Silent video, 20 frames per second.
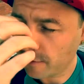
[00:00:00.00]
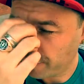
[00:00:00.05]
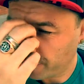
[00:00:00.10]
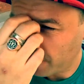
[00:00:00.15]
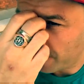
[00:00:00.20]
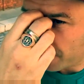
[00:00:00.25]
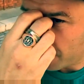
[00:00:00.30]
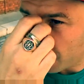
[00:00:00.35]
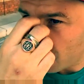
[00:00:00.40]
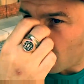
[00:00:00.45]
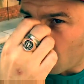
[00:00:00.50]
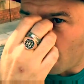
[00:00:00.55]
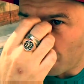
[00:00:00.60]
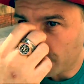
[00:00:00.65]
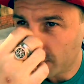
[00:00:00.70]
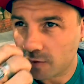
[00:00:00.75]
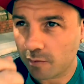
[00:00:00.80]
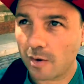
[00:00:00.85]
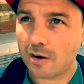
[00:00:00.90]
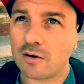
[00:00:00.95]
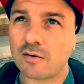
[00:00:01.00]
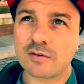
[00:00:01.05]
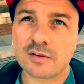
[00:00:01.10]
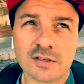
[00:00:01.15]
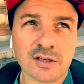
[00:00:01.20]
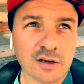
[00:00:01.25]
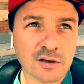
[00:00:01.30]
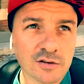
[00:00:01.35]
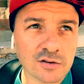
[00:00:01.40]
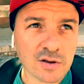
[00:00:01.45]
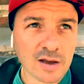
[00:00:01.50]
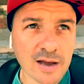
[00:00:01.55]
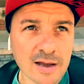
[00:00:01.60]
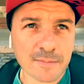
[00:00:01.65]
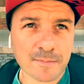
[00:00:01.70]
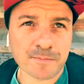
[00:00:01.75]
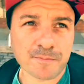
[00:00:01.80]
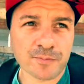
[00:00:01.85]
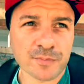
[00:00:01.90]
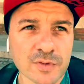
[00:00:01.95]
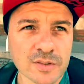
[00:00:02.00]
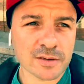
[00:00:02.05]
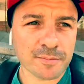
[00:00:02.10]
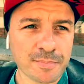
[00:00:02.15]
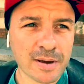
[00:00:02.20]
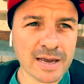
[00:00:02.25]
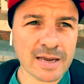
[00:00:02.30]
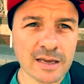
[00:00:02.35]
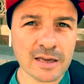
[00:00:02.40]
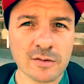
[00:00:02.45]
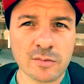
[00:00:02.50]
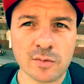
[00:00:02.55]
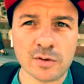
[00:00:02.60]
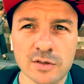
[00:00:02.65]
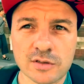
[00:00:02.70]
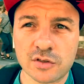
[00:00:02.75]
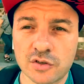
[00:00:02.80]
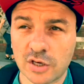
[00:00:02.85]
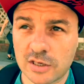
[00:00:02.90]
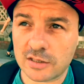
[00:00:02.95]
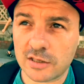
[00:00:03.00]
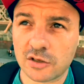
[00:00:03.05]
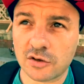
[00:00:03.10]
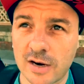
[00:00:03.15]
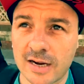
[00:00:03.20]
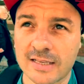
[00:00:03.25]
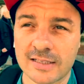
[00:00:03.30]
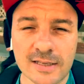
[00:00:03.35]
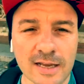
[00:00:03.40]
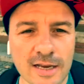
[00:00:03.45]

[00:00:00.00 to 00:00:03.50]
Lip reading: and from the north as well. And so St Panc was just a train